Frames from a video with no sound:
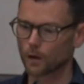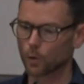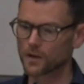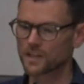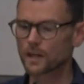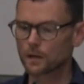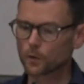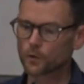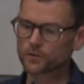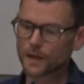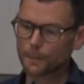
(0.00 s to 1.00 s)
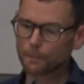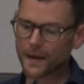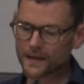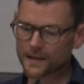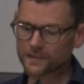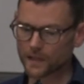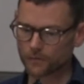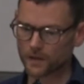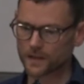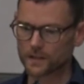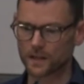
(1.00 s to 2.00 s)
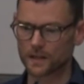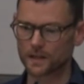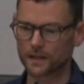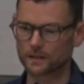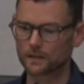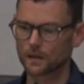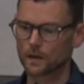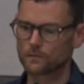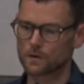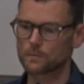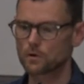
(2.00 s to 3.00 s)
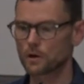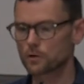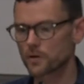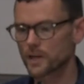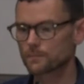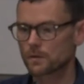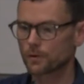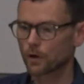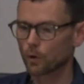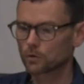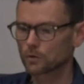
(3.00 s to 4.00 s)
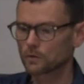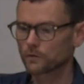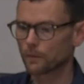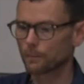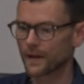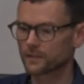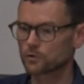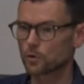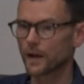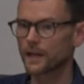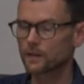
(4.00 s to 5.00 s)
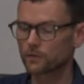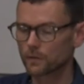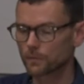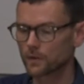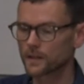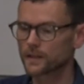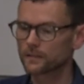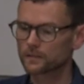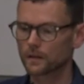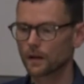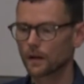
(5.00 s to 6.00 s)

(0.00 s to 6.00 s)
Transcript: which includes many different agendas, from concrete proposals for better training for the police,